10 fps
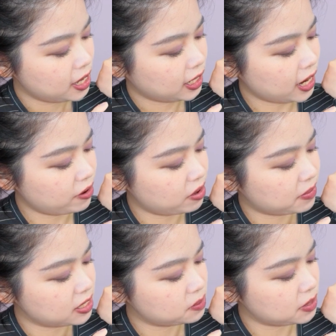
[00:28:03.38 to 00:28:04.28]
It kind of
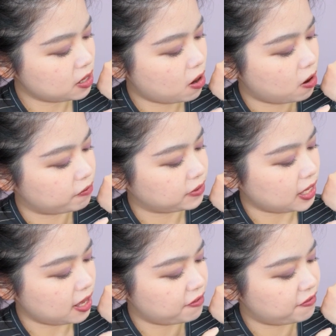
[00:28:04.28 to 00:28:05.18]
reminds me of
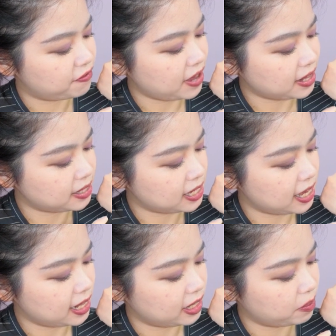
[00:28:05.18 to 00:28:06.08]
the
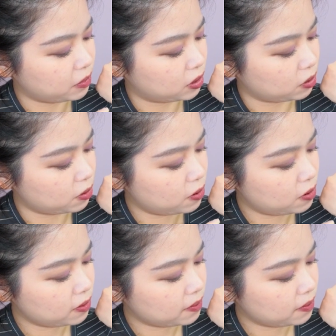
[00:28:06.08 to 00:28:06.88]
Fenty Lip Glow.